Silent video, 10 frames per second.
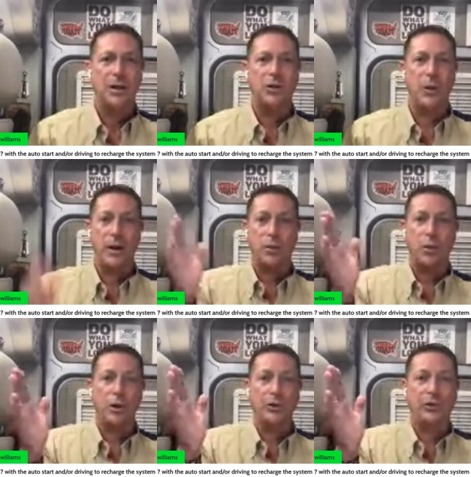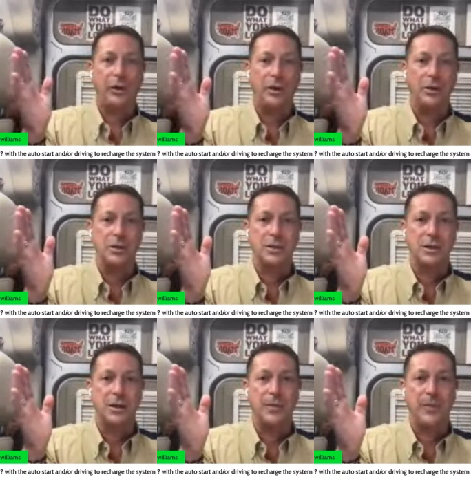Uh, the way it works
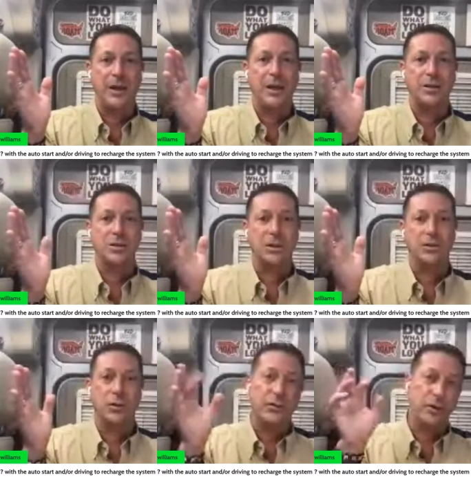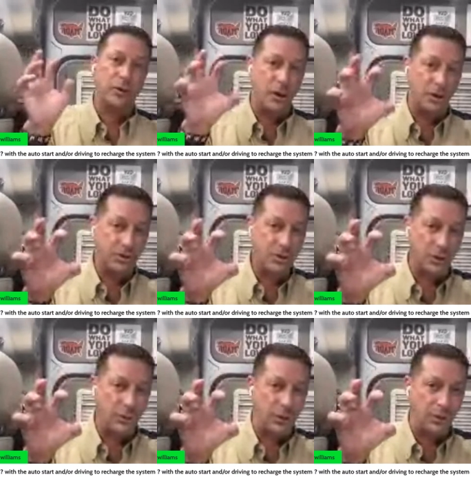is um, it kicks on. So if you're on auto
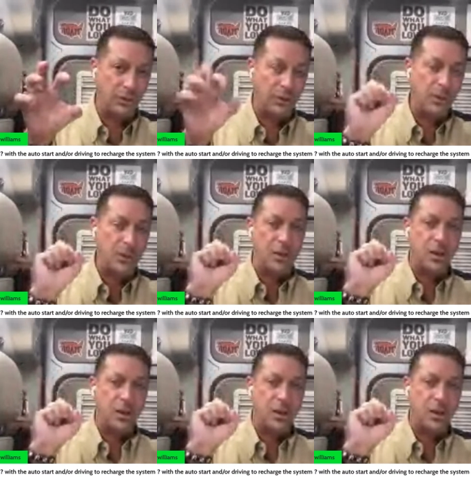start mode,